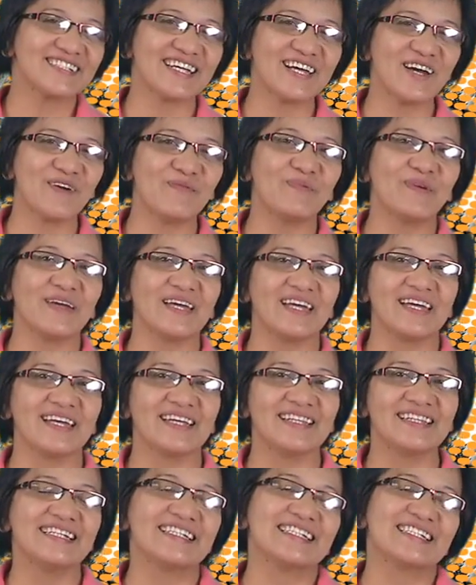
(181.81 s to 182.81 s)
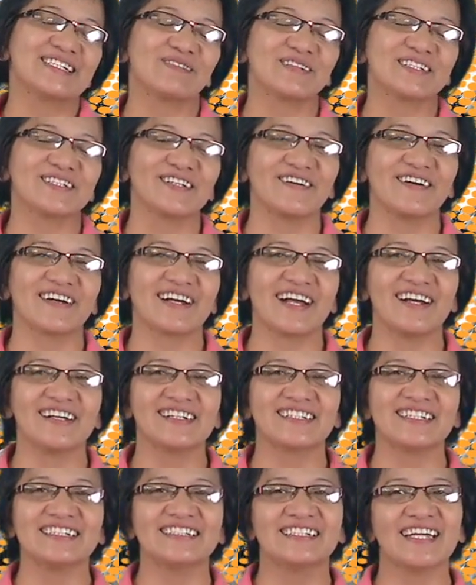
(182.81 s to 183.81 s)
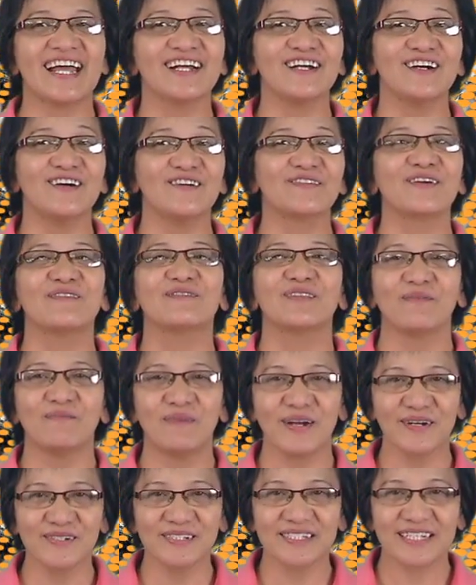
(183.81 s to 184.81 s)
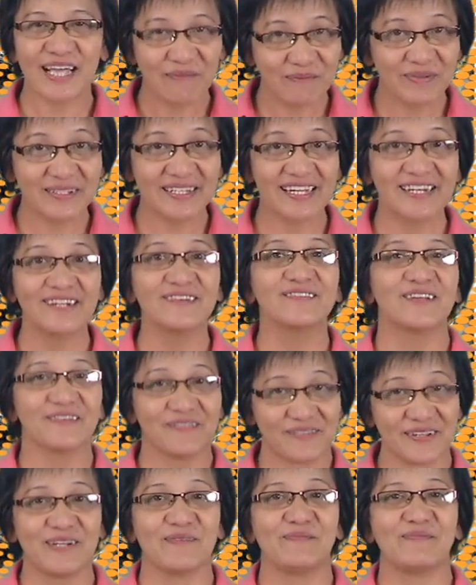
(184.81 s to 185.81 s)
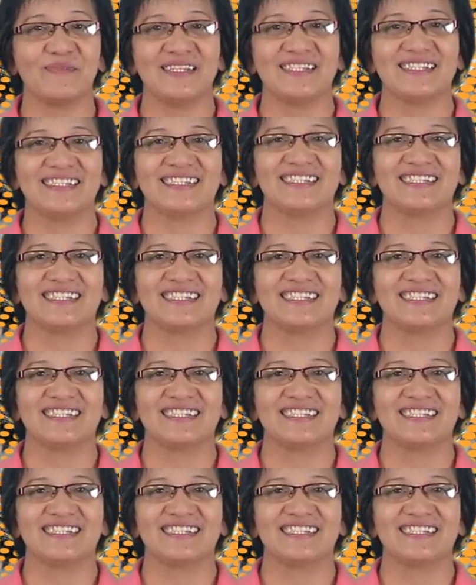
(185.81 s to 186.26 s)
COP. This is Pastor Carl Santiago from the Bangus capital of the Philippines.